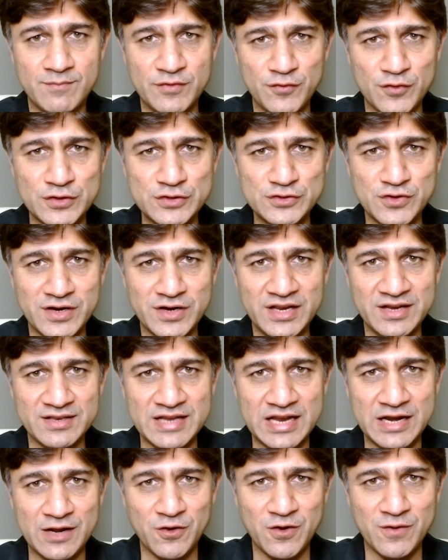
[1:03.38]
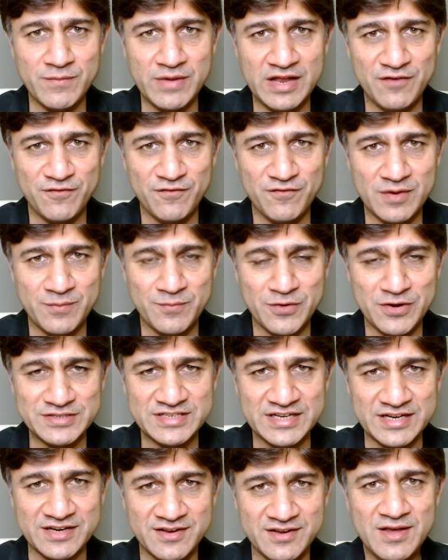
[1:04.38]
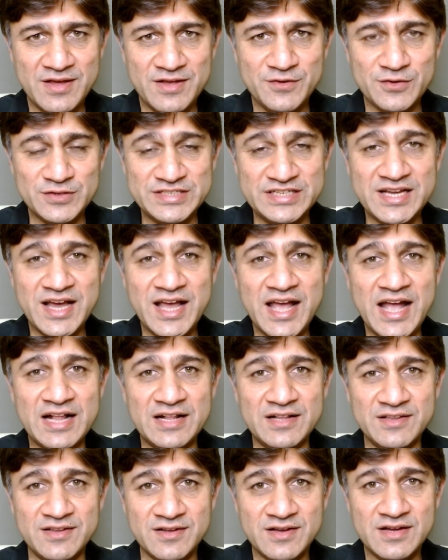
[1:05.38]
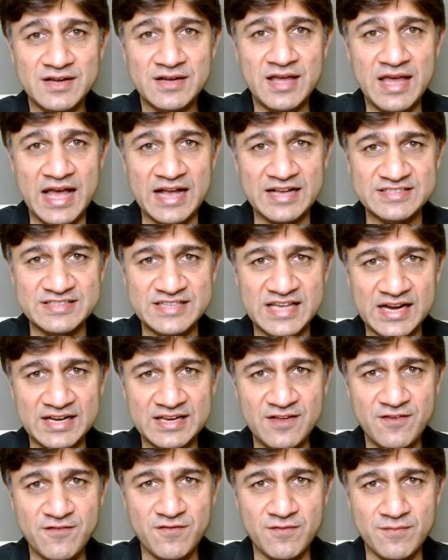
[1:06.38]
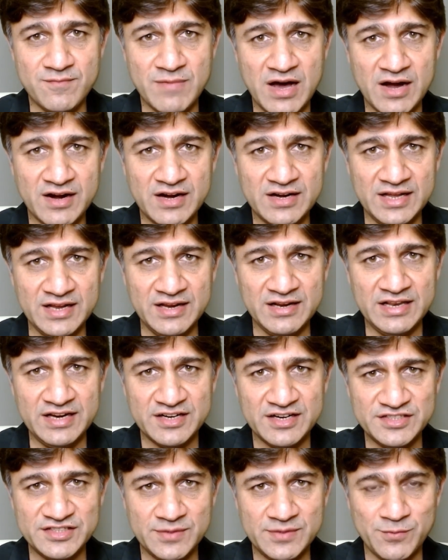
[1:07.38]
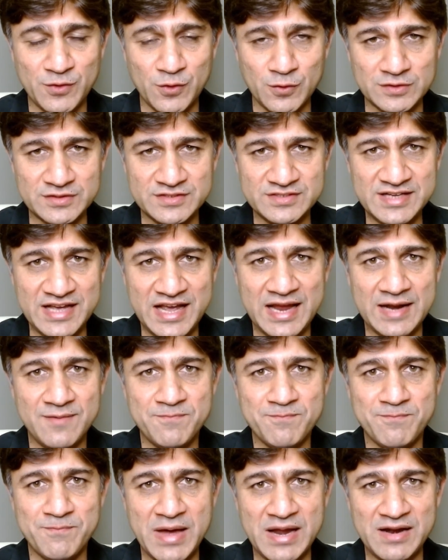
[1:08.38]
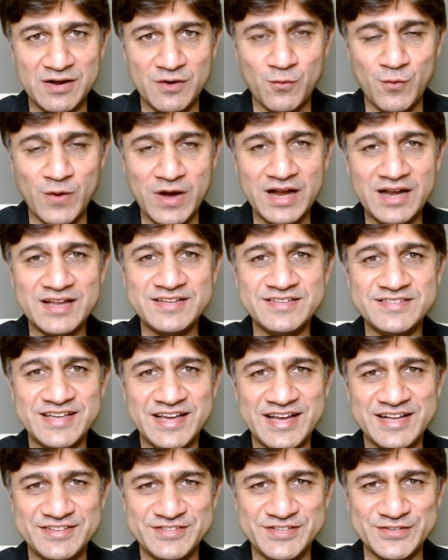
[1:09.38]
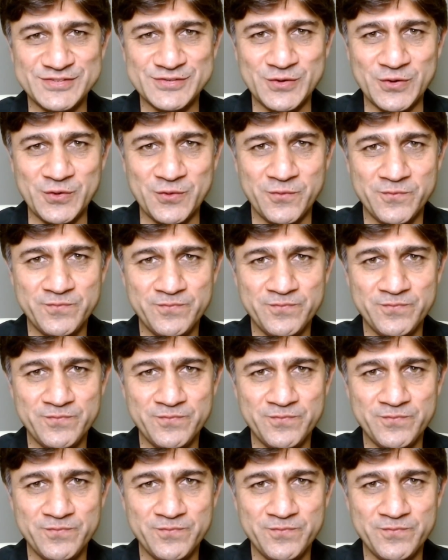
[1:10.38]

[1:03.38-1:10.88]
Before joining Telecom Infra Project, Eugenia held executive marketing leadership roles at Parallel Wireless and Cisco.